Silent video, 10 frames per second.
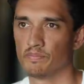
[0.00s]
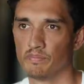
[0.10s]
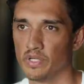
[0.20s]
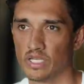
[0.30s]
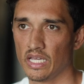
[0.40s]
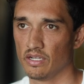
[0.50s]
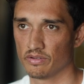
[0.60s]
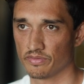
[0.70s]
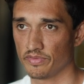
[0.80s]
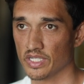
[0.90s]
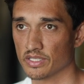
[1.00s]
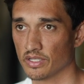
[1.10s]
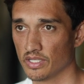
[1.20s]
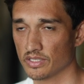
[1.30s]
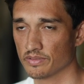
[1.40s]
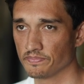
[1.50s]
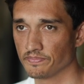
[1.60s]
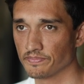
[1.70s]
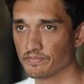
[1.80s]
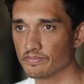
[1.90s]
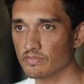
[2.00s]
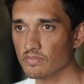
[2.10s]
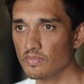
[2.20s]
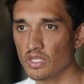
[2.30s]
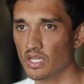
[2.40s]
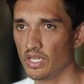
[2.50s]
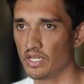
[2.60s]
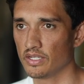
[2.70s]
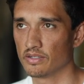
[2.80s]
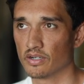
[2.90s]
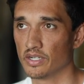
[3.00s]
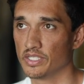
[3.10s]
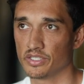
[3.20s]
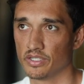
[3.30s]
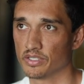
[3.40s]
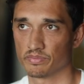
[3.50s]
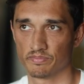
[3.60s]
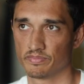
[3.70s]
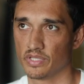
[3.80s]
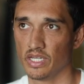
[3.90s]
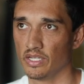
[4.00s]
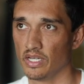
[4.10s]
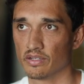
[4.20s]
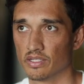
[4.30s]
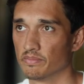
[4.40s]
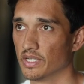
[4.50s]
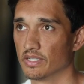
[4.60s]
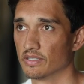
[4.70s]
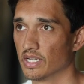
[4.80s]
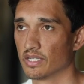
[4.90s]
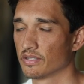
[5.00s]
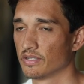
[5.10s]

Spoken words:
mitigate or fix on this. And our engineers, they nailed it, man. Like,